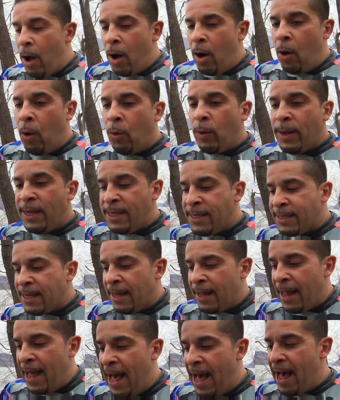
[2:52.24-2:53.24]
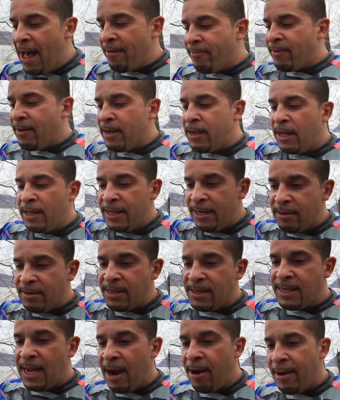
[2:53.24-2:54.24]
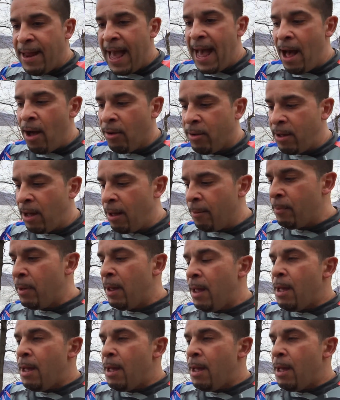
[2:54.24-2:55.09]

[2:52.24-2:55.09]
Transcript: always have a clear desired outcome.